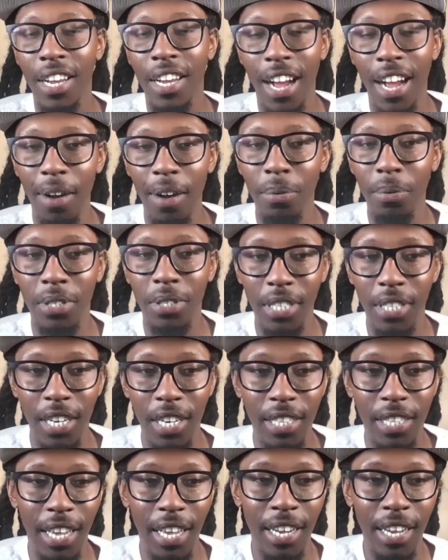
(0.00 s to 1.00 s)
I will
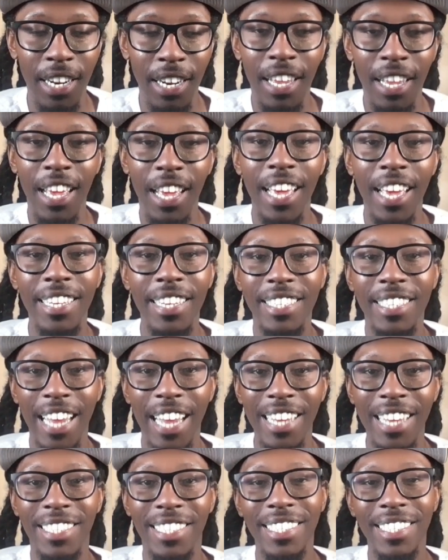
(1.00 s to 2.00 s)
say that. And
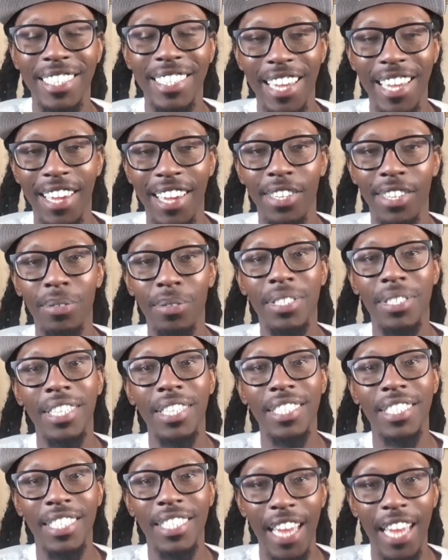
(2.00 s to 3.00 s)
Dyson Daniels
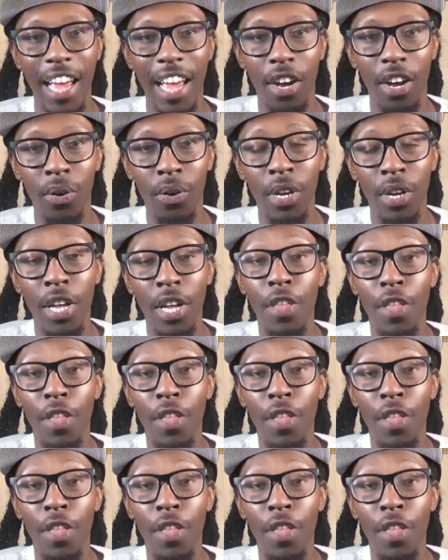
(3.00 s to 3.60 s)
is now